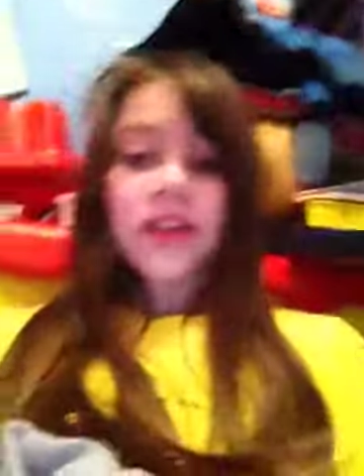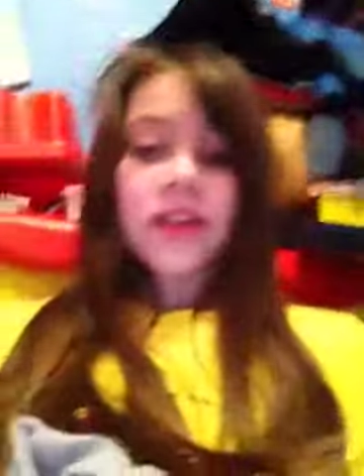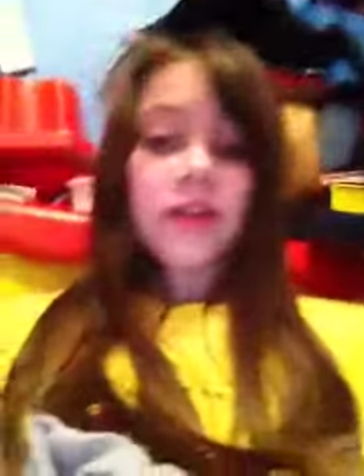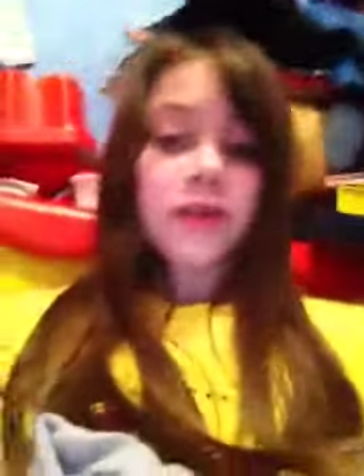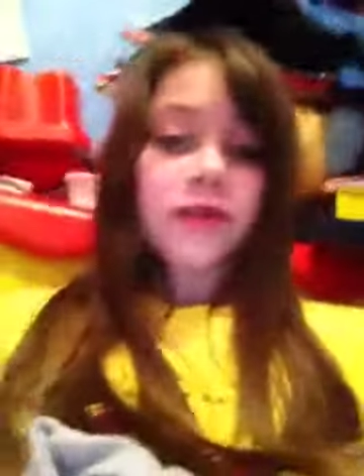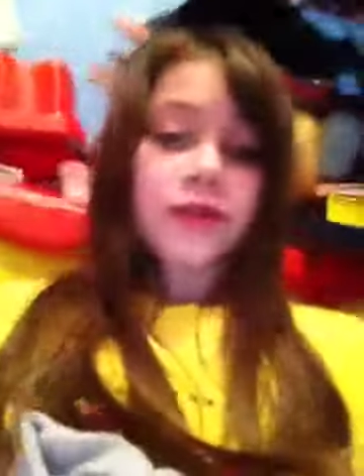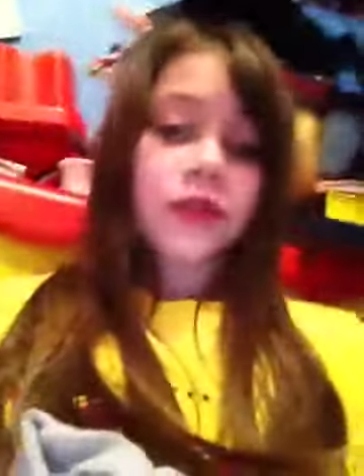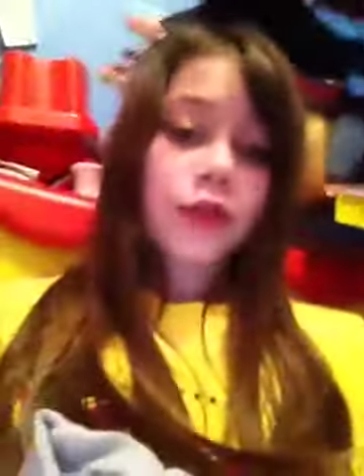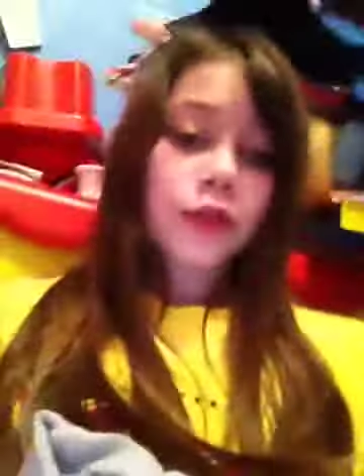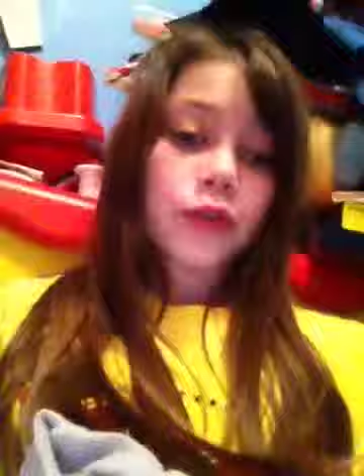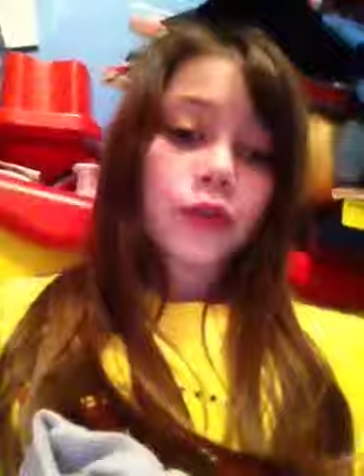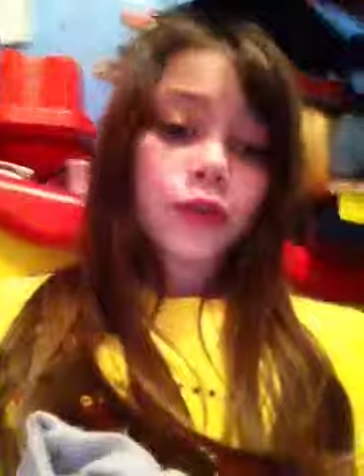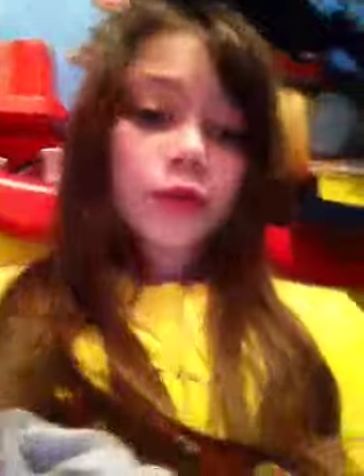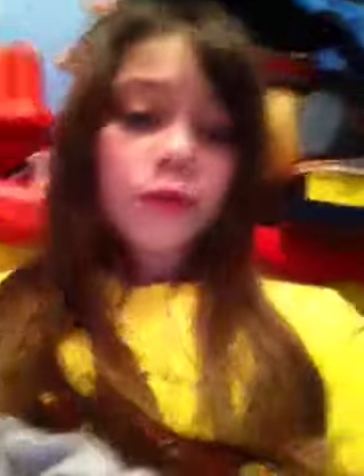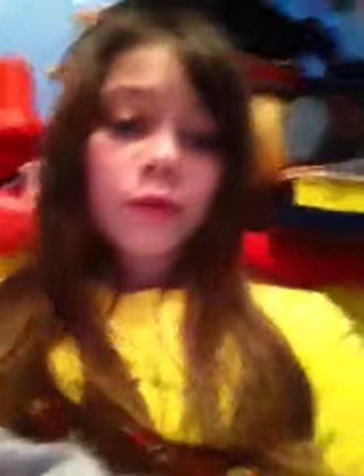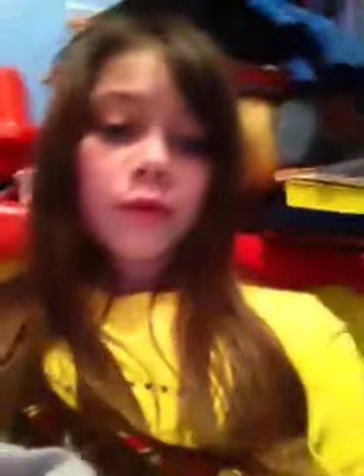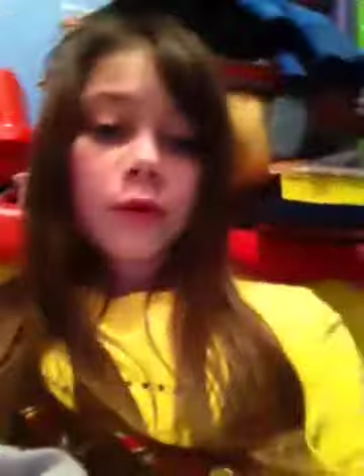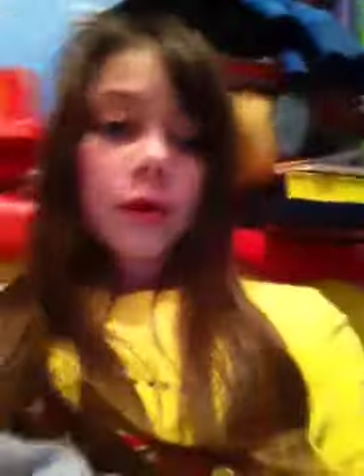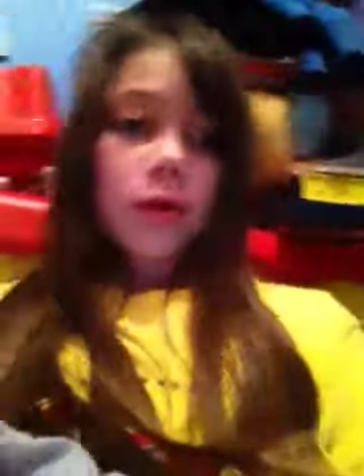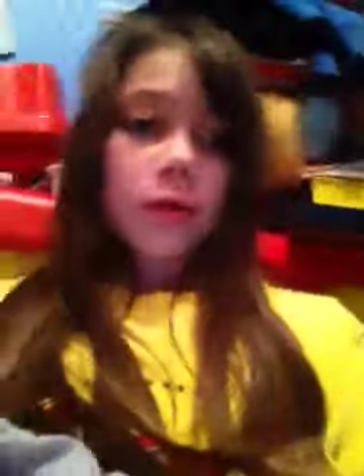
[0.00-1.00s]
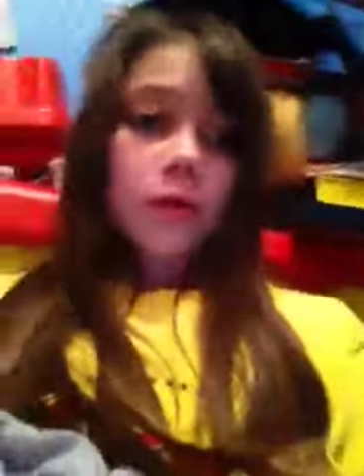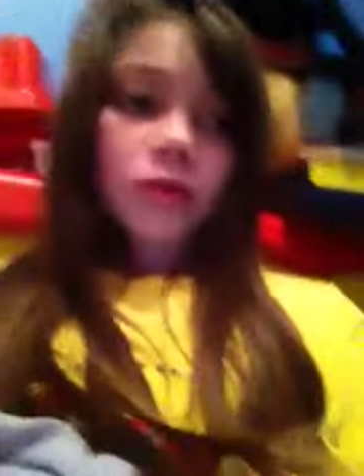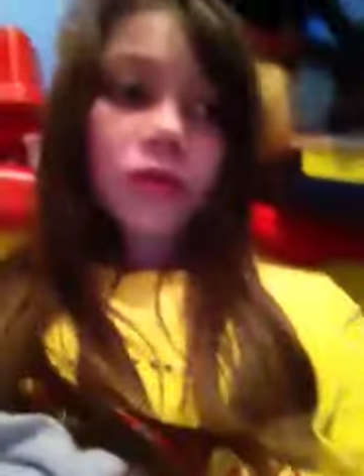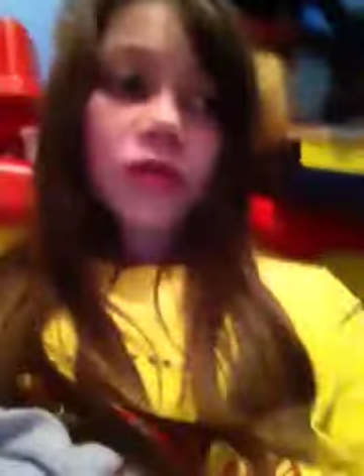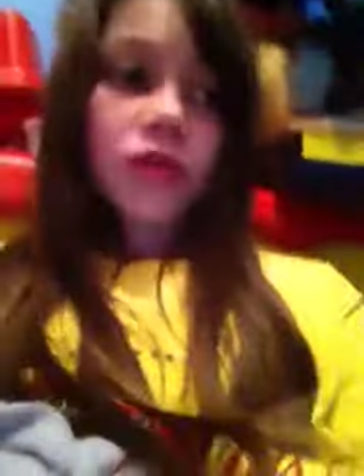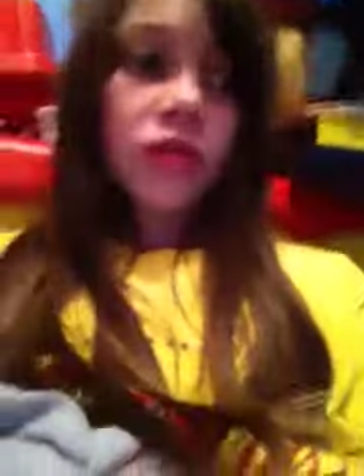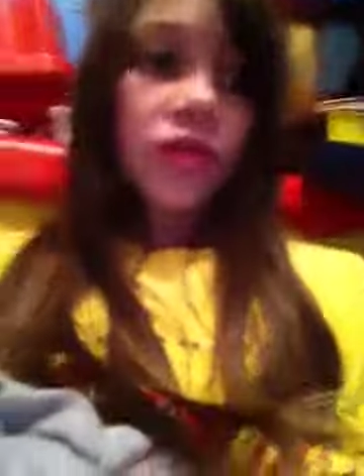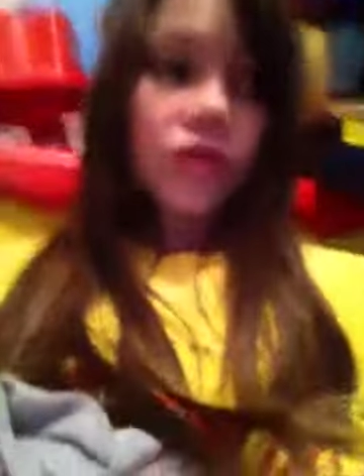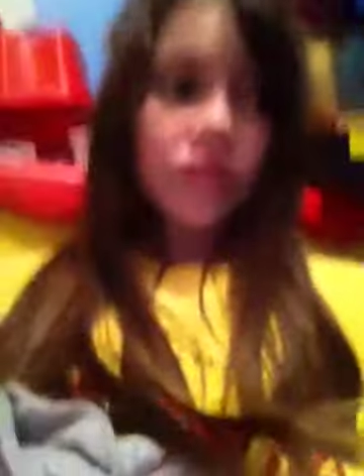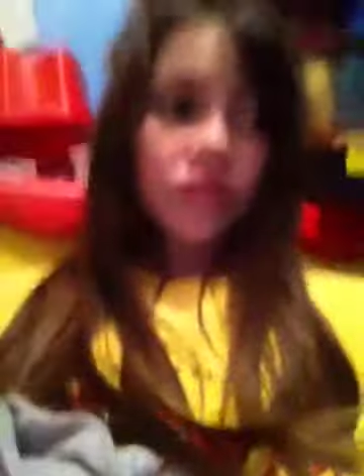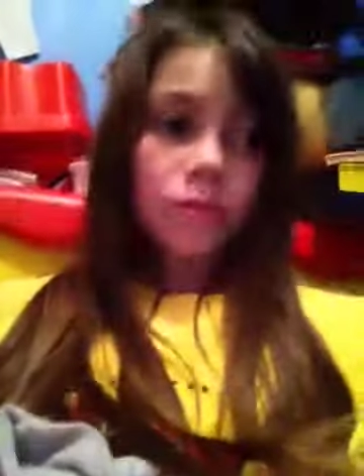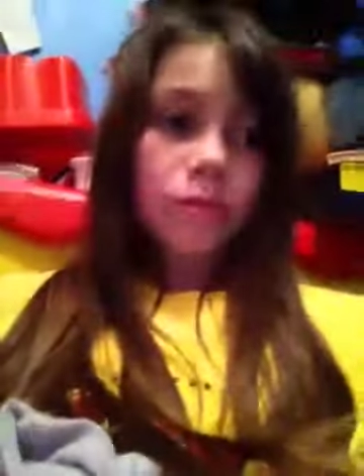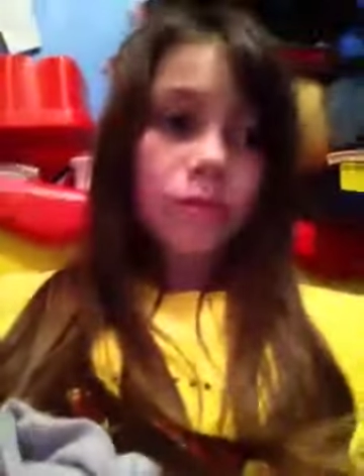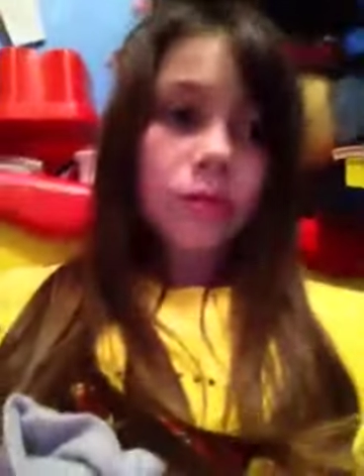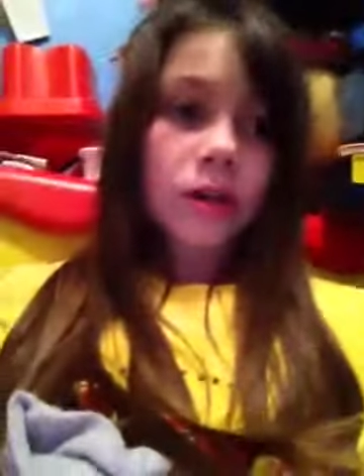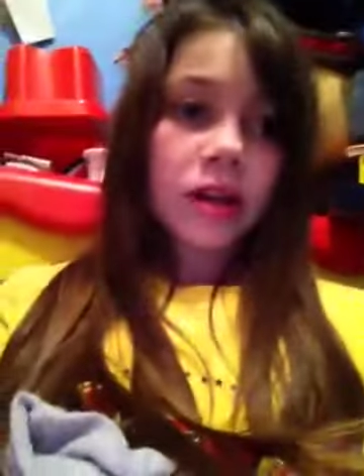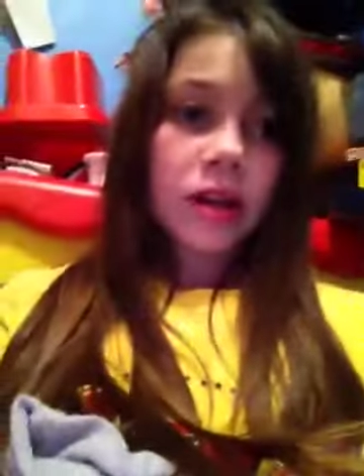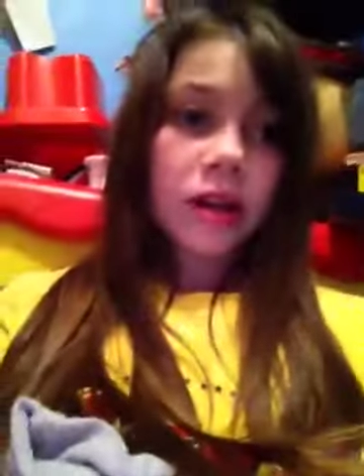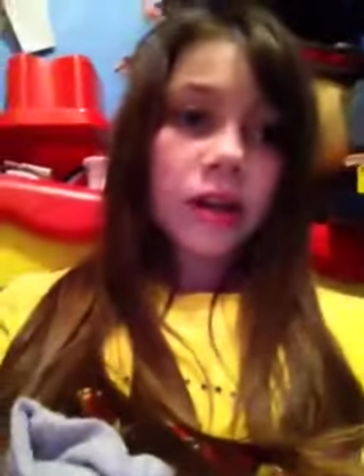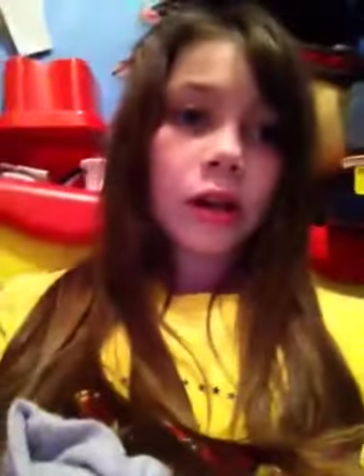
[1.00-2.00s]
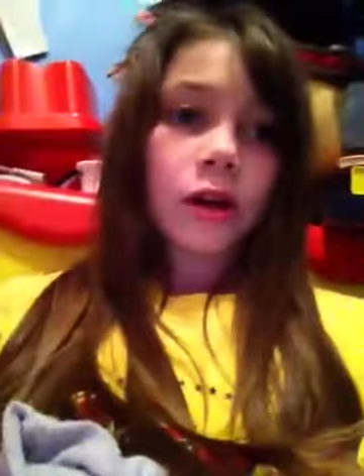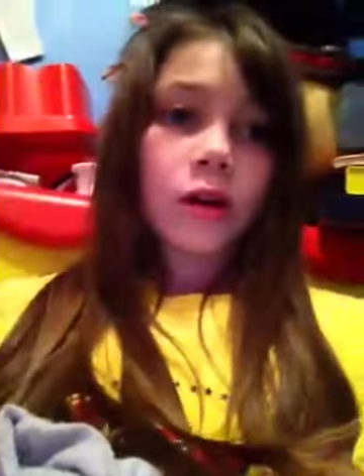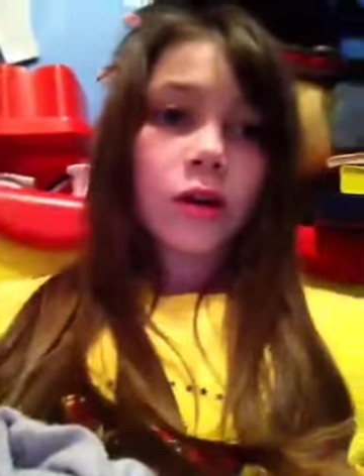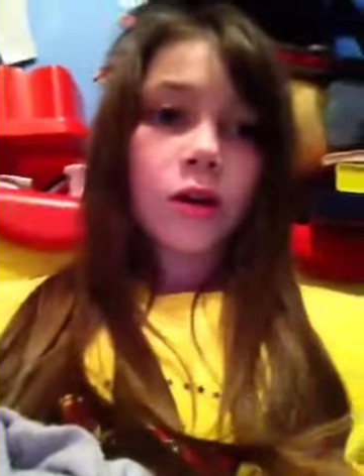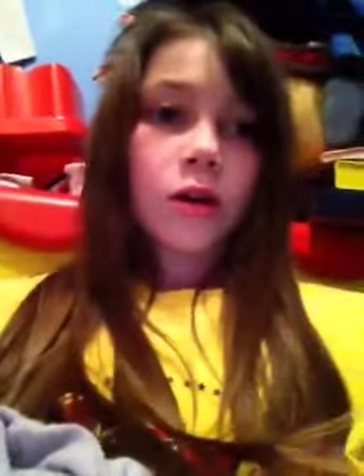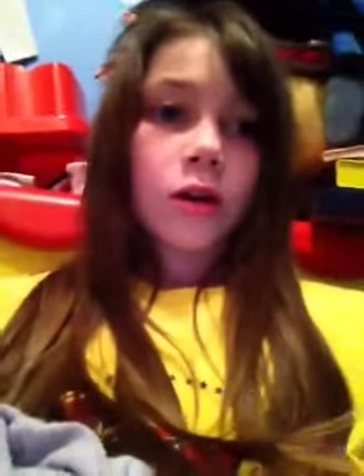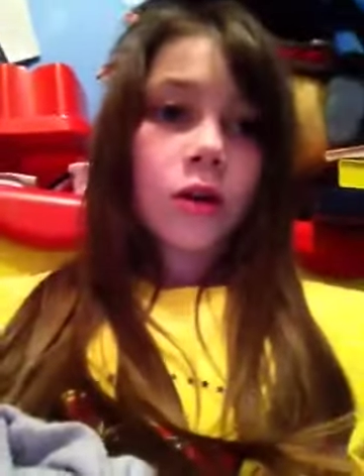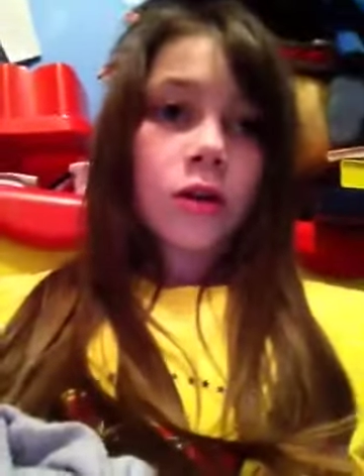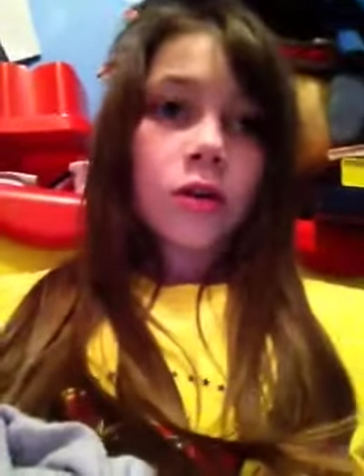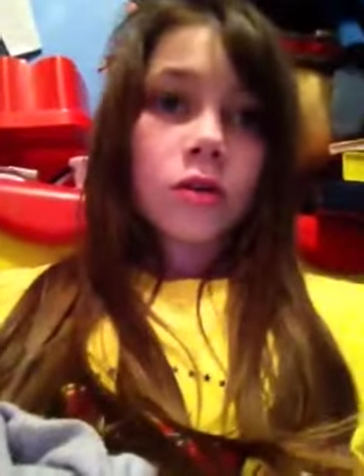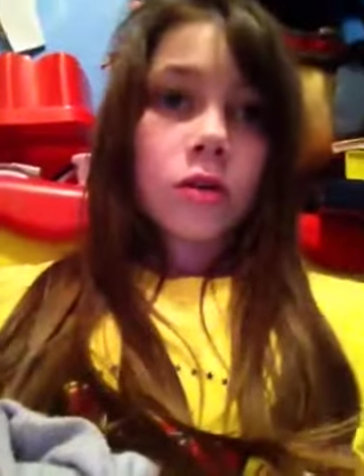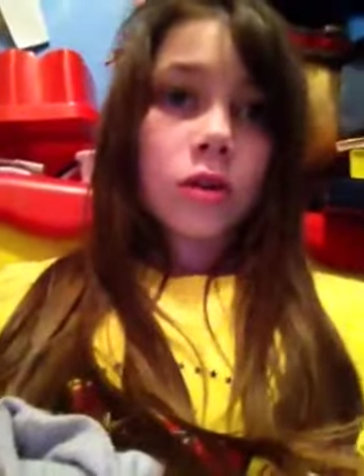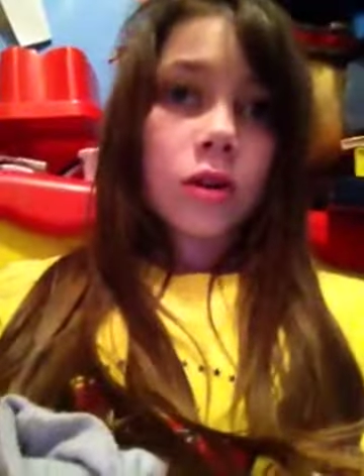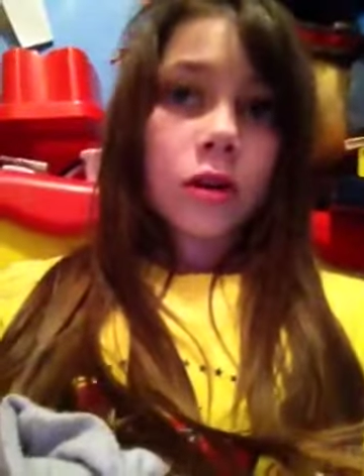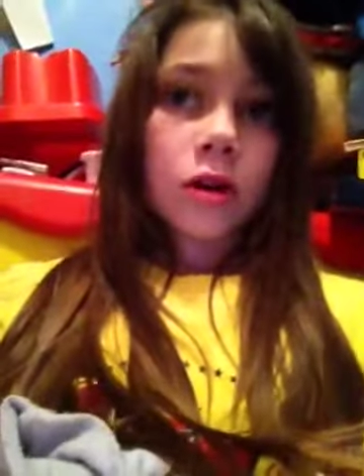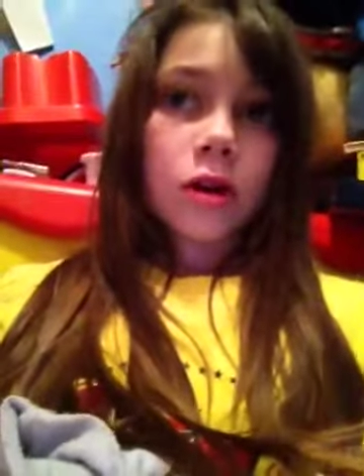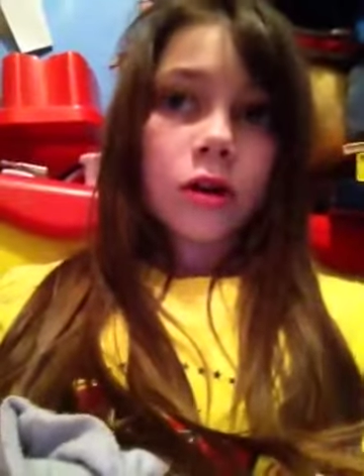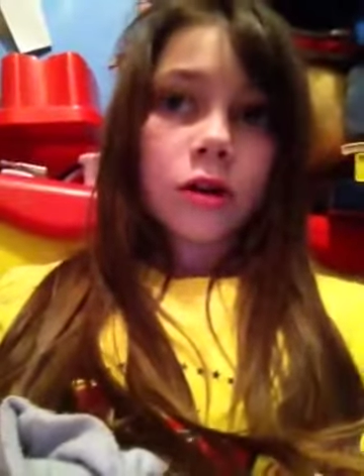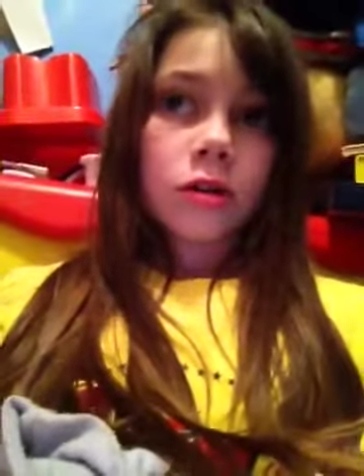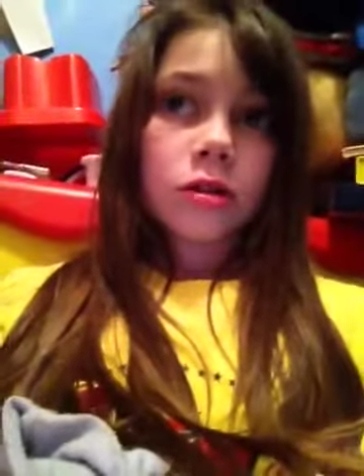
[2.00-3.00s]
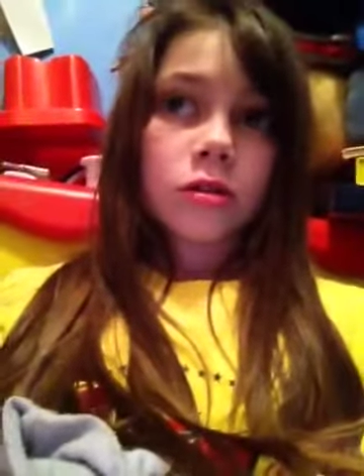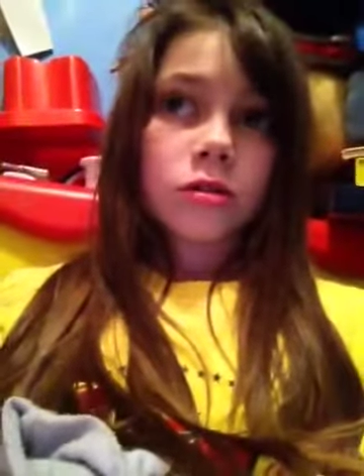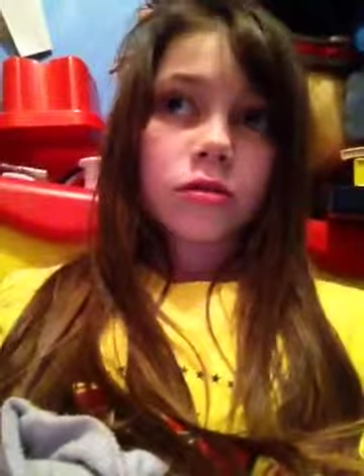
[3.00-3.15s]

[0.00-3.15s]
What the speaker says: if you want to see me, like,